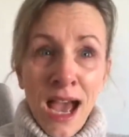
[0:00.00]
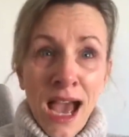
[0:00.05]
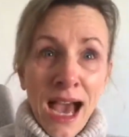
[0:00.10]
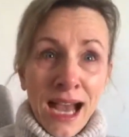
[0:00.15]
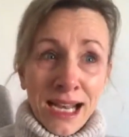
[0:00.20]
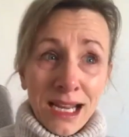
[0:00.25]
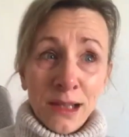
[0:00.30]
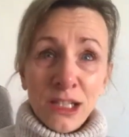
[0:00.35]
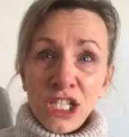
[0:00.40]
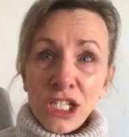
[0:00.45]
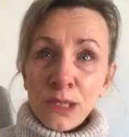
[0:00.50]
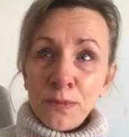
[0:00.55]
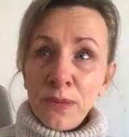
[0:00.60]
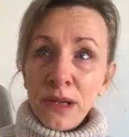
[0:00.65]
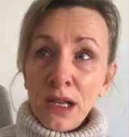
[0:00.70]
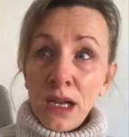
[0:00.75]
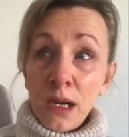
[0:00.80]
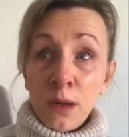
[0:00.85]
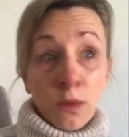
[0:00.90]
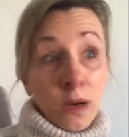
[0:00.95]
And it'd just be
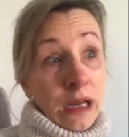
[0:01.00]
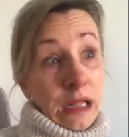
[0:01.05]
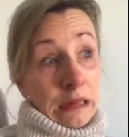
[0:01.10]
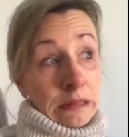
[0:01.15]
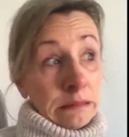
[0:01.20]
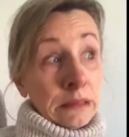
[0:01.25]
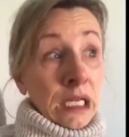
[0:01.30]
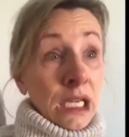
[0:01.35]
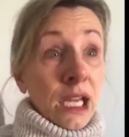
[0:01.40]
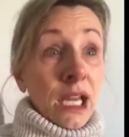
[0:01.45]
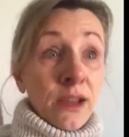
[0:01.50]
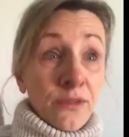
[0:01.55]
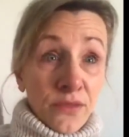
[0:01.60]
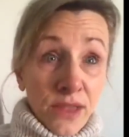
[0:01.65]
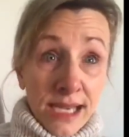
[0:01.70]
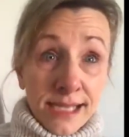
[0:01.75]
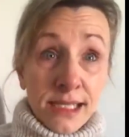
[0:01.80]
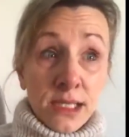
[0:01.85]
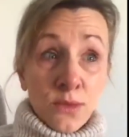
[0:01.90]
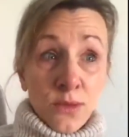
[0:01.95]
like, well, if
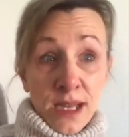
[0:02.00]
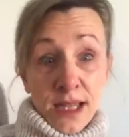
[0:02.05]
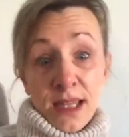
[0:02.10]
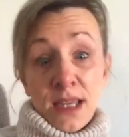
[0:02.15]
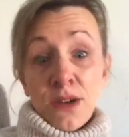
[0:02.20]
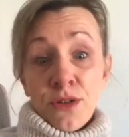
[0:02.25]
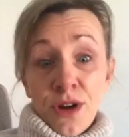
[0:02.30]
that's the way that